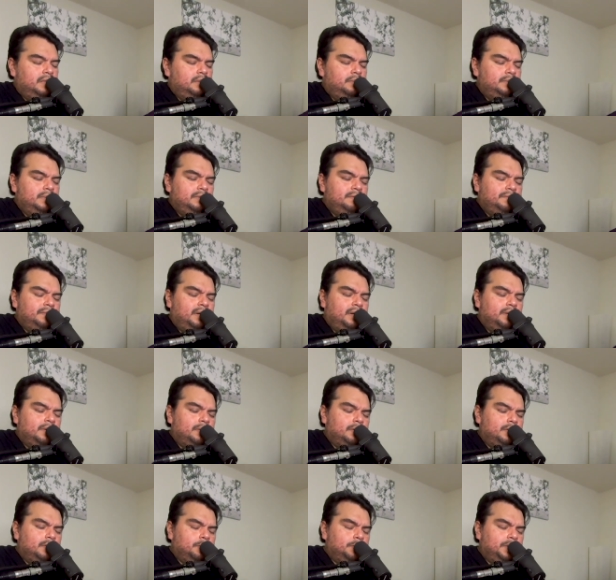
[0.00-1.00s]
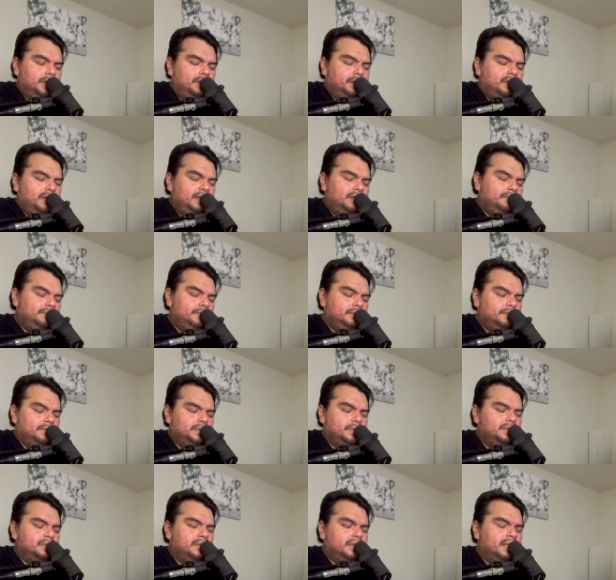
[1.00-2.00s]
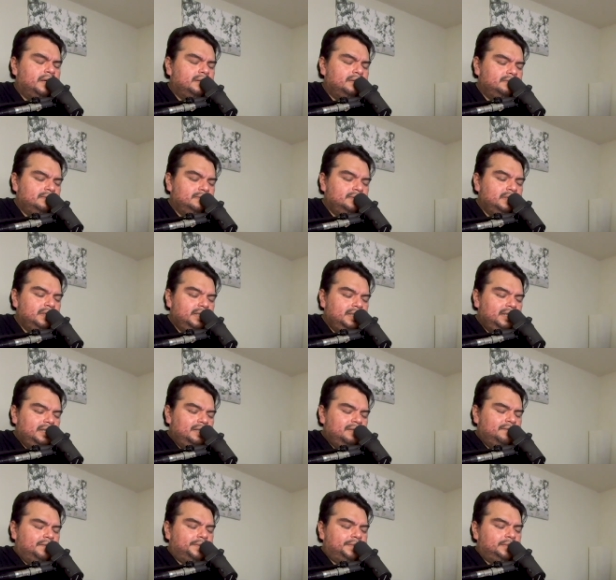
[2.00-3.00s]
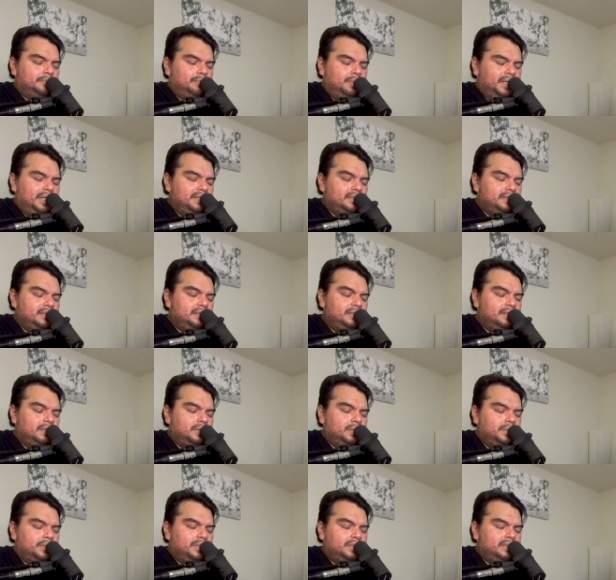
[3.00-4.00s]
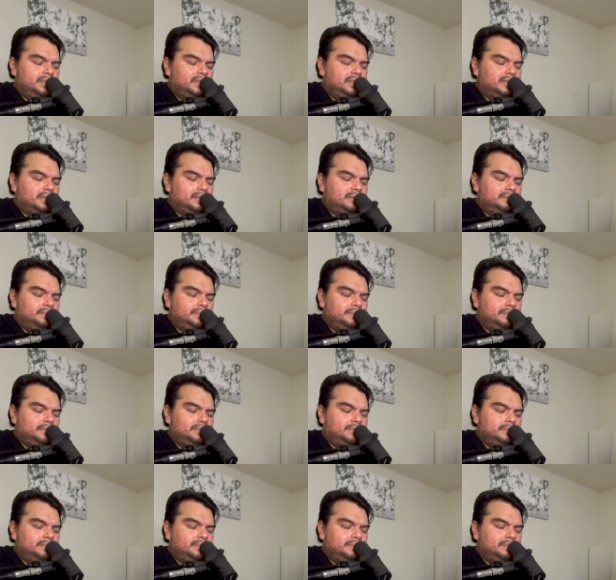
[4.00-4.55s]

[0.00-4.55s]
Our Heavenly Father, Lord, we are thankful for your love, for your blessing, Lord, and uh,